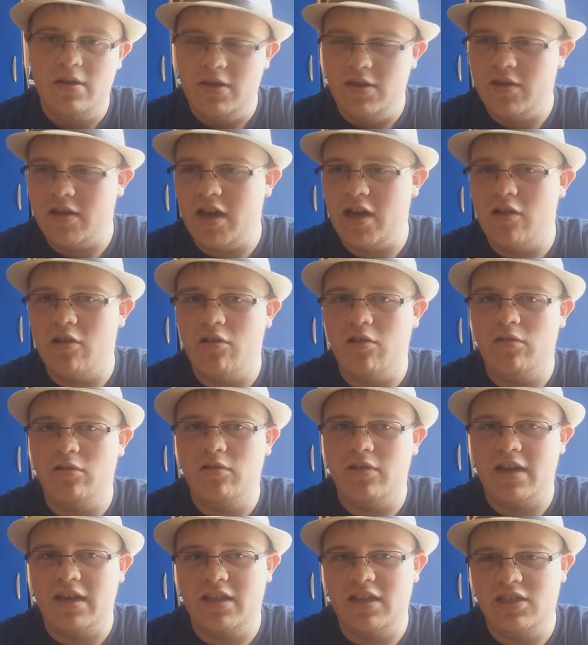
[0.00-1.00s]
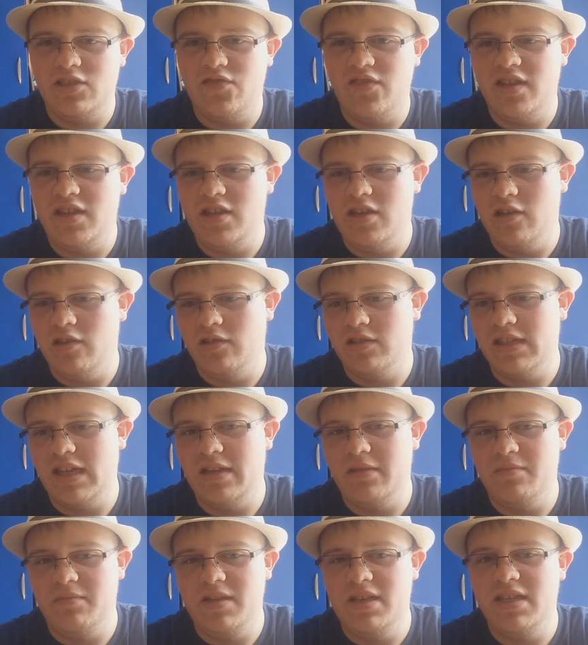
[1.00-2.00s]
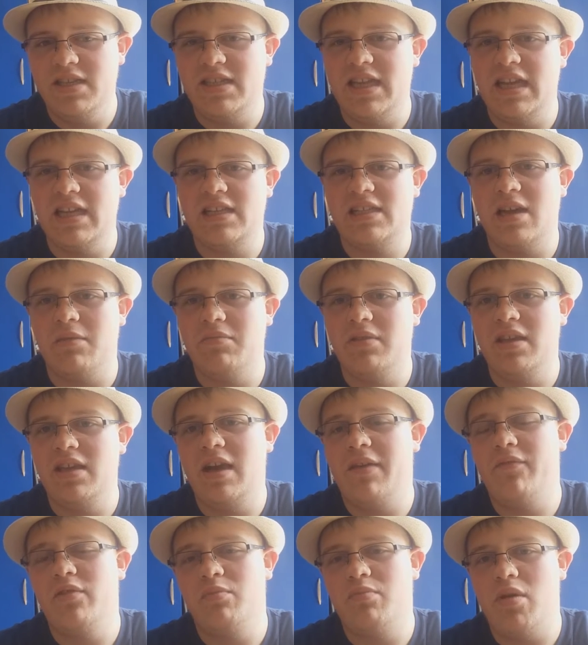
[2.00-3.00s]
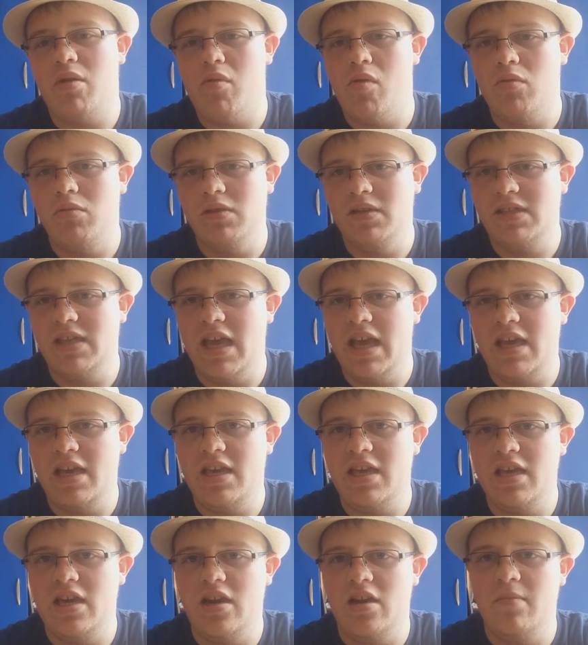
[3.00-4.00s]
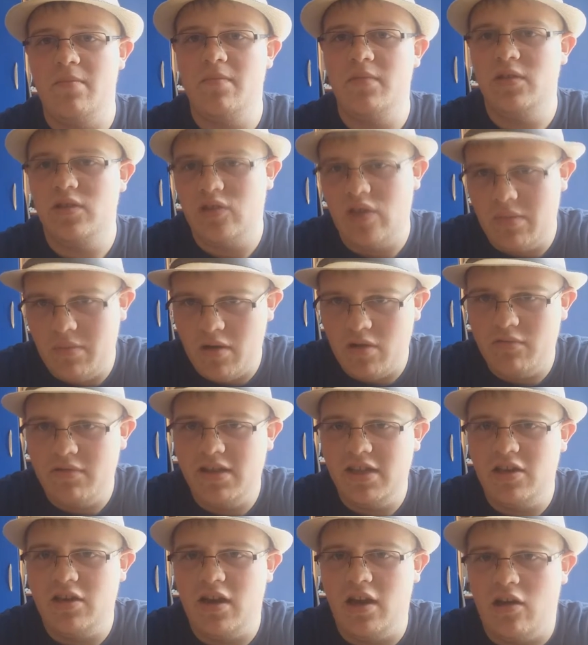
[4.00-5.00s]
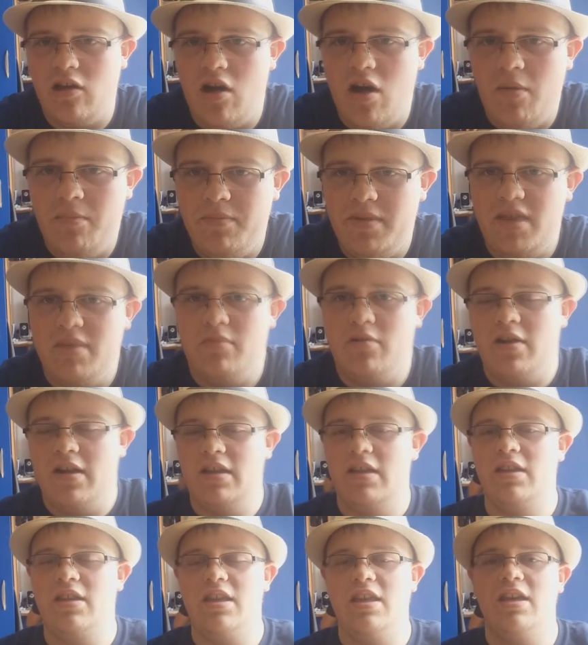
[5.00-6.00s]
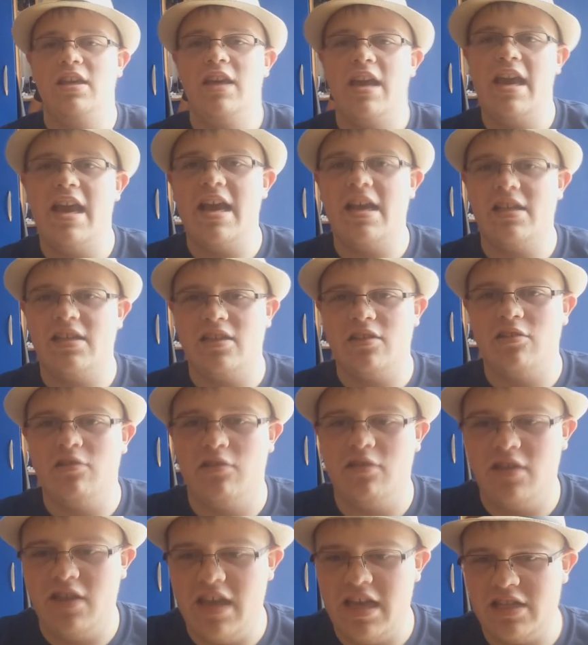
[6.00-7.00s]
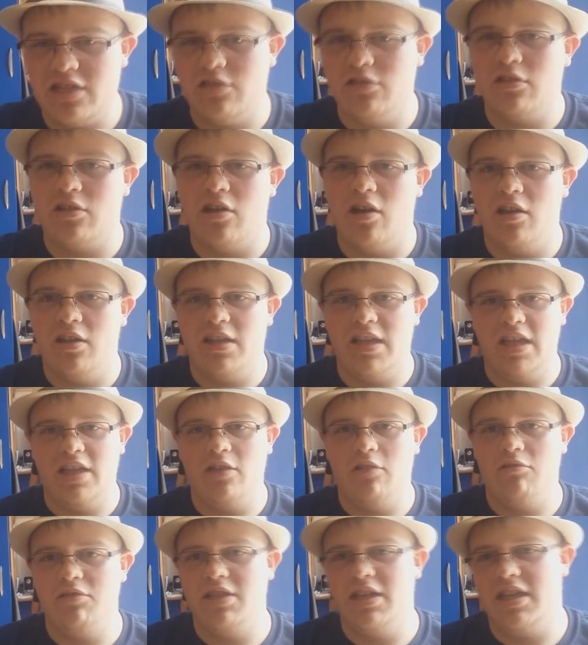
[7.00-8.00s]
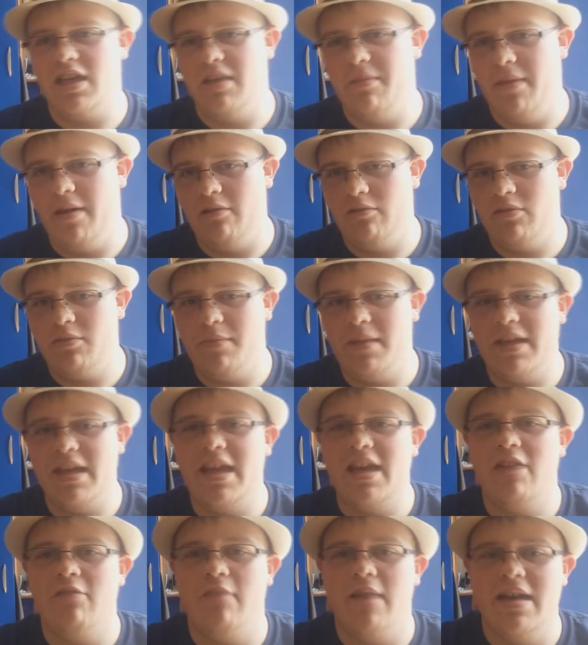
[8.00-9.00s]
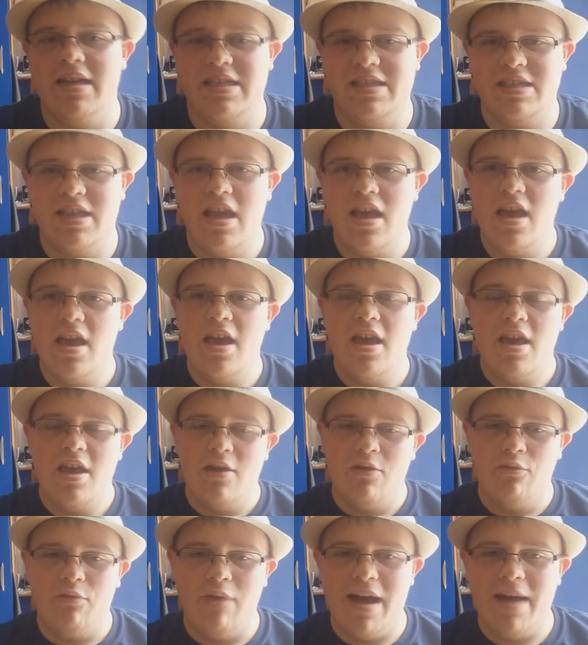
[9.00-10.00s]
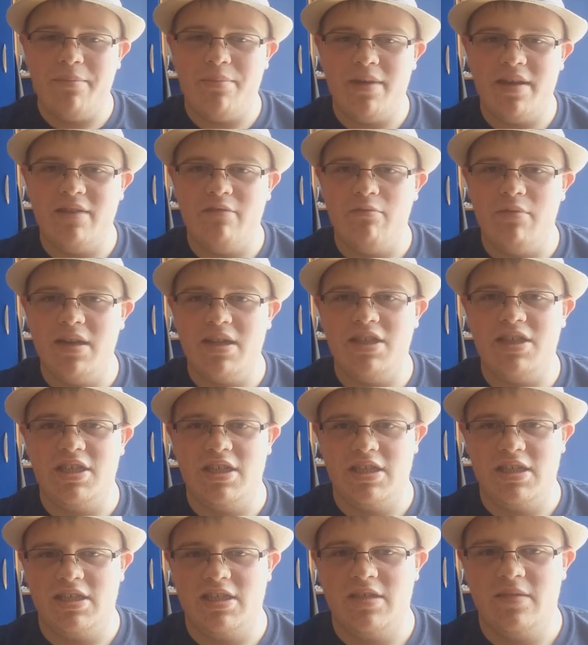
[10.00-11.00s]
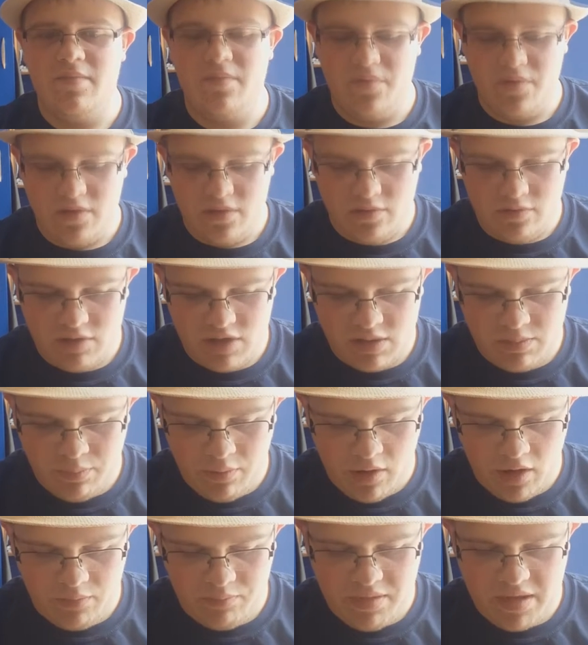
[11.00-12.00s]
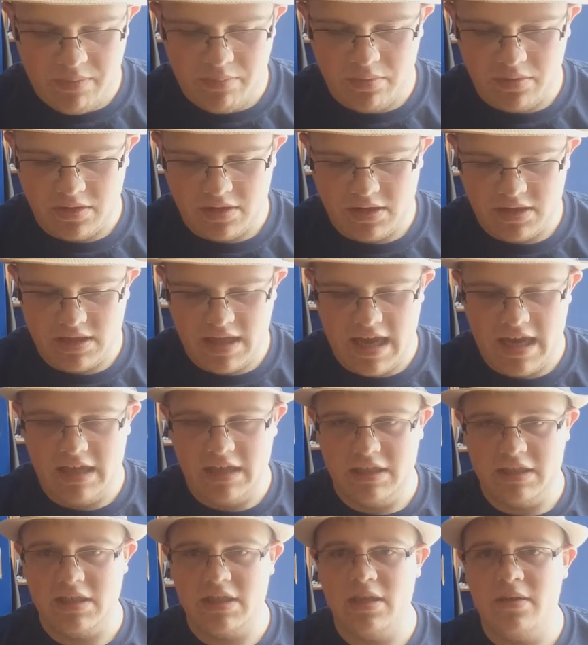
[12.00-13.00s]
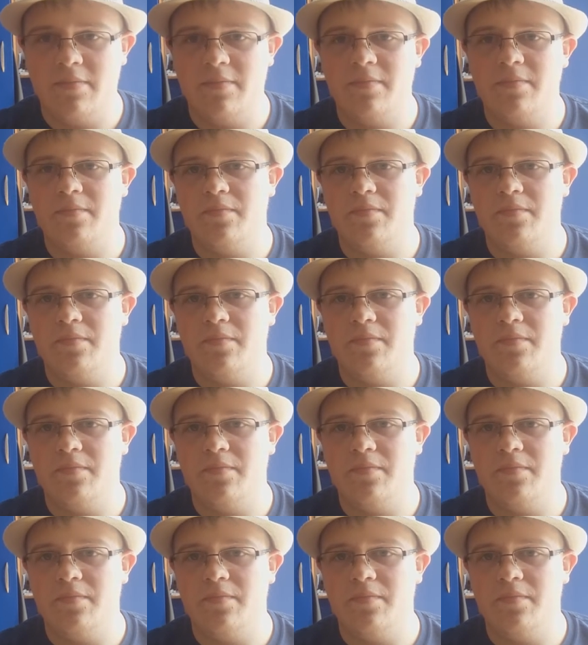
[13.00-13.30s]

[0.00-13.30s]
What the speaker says: you can go look at his videos, and he says something I would probably say here. So I'm not really gonna copy him or anything. He has good content, go check him out. But anyways, why bring witches to spoil people's days?